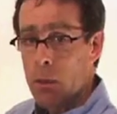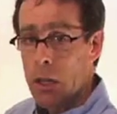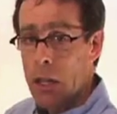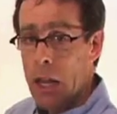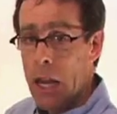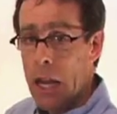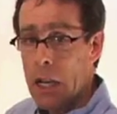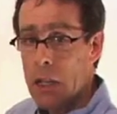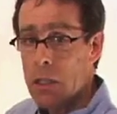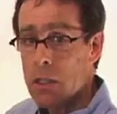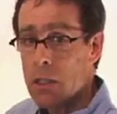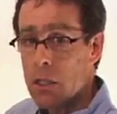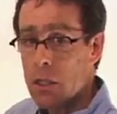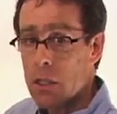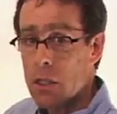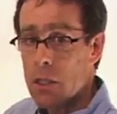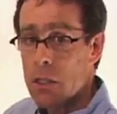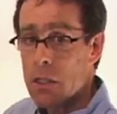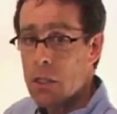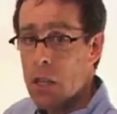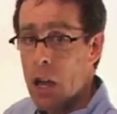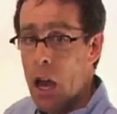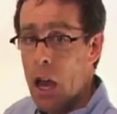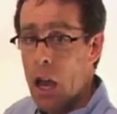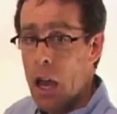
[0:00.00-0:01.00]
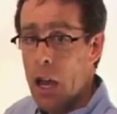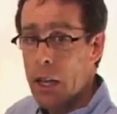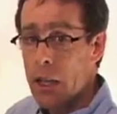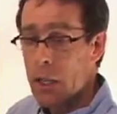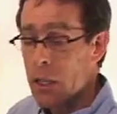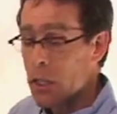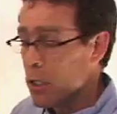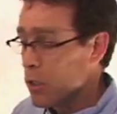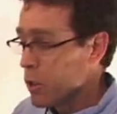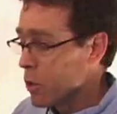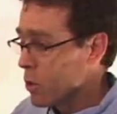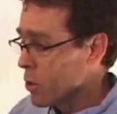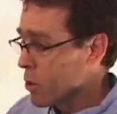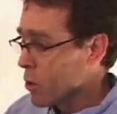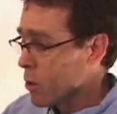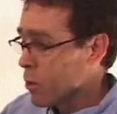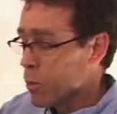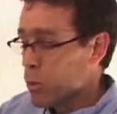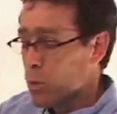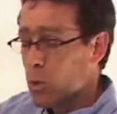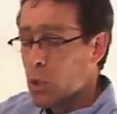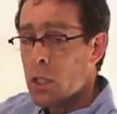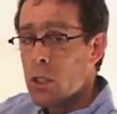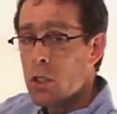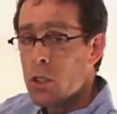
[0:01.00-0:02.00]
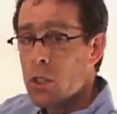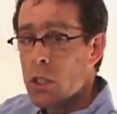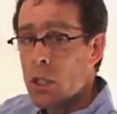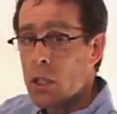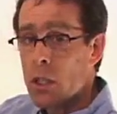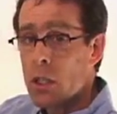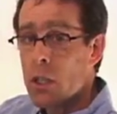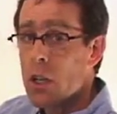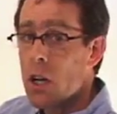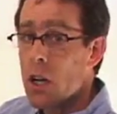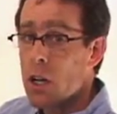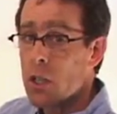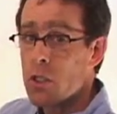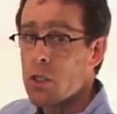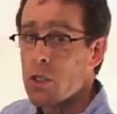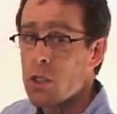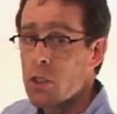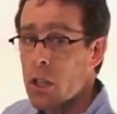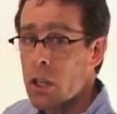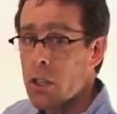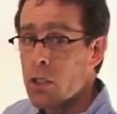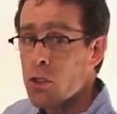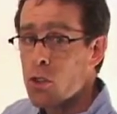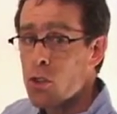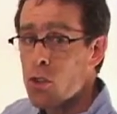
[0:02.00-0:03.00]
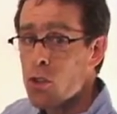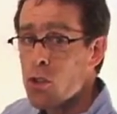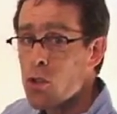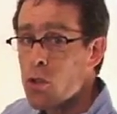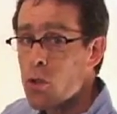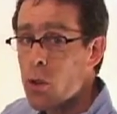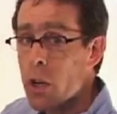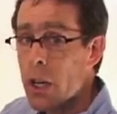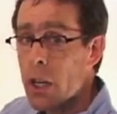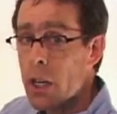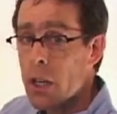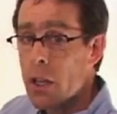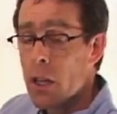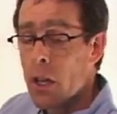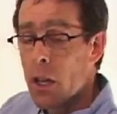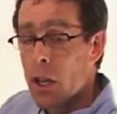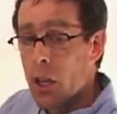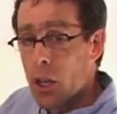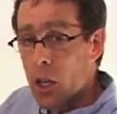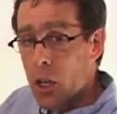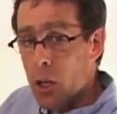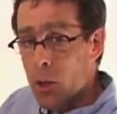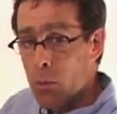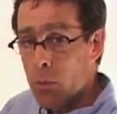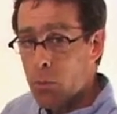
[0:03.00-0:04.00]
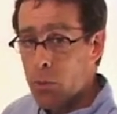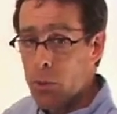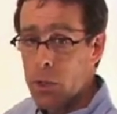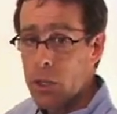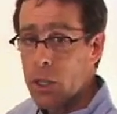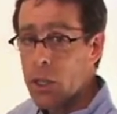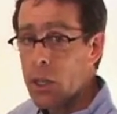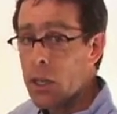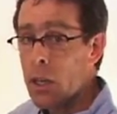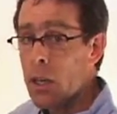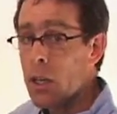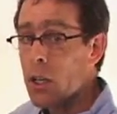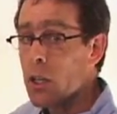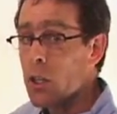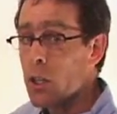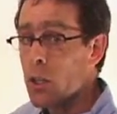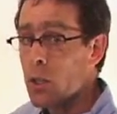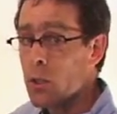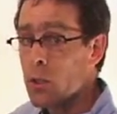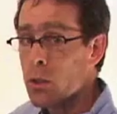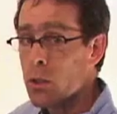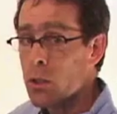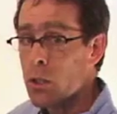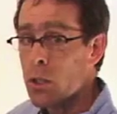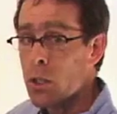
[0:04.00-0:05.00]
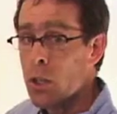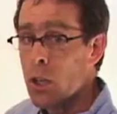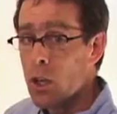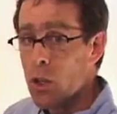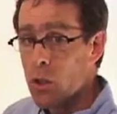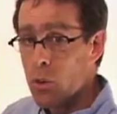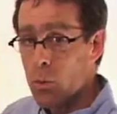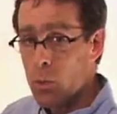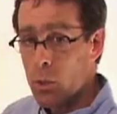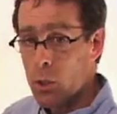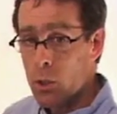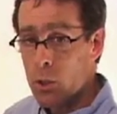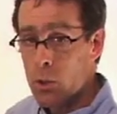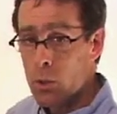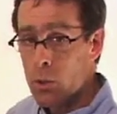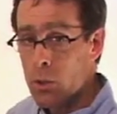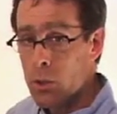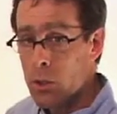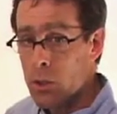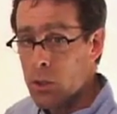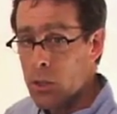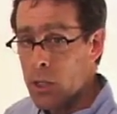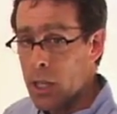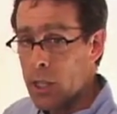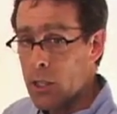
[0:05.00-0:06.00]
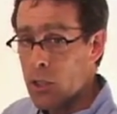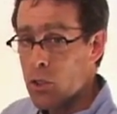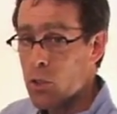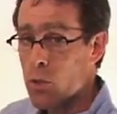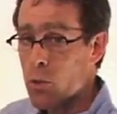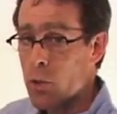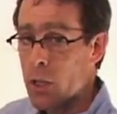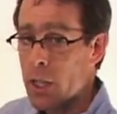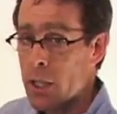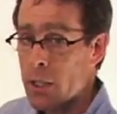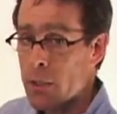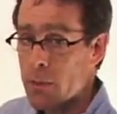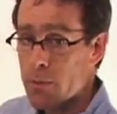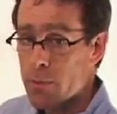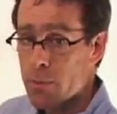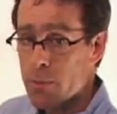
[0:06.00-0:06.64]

relax at the side. So reaching causes extra strain, bringing it closer reduces that strain.